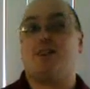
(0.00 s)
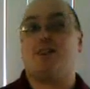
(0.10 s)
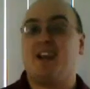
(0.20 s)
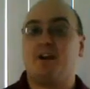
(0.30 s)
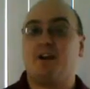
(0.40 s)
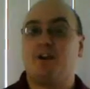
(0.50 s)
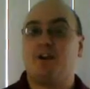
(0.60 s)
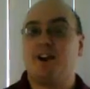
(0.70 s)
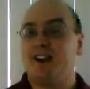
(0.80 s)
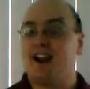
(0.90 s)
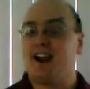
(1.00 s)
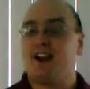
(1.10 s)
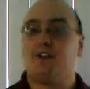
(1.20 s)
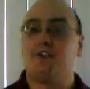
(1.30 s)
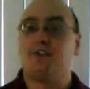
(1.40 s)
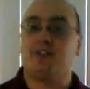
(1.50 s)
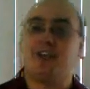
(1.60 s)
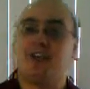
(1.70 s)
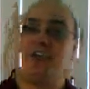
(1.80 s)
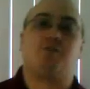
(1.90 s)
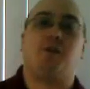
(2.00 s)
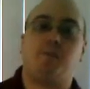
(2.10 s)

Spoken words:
technological change that's necessary.